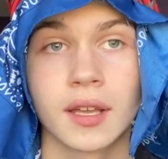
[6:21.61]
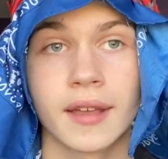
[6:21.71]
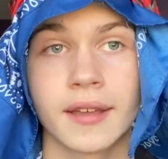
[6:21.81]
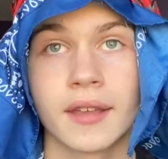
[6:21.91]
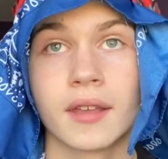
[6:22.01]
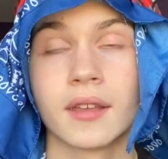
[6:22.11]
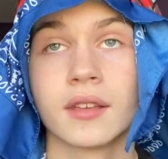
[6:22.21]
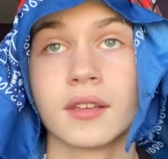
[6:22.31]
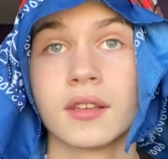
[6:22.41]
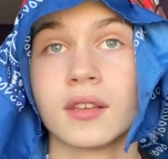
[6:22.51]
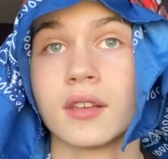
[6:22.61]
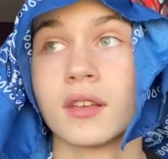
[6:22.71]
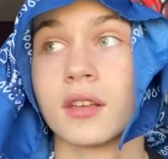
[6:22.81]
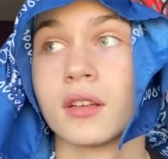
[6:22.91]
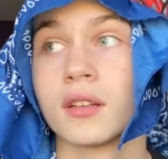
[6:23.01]
and
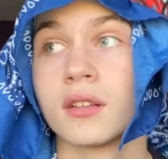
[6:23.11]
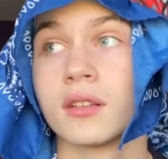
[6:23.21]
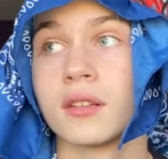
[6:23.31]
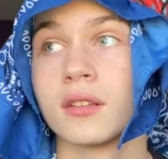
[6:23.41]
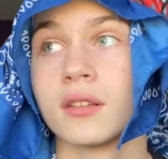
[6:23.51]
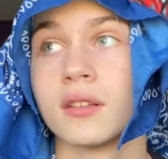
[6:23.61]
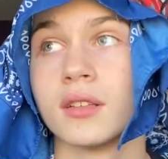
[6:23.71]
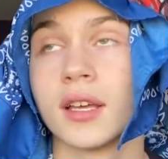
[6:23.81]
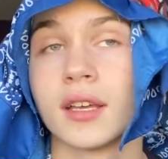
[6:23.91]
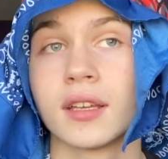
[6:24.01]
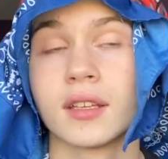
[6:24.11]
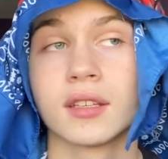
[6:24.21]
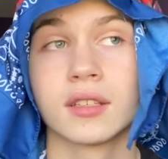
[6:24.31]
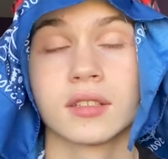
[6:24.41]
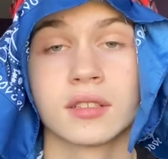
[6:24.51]

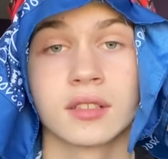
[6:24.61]
they,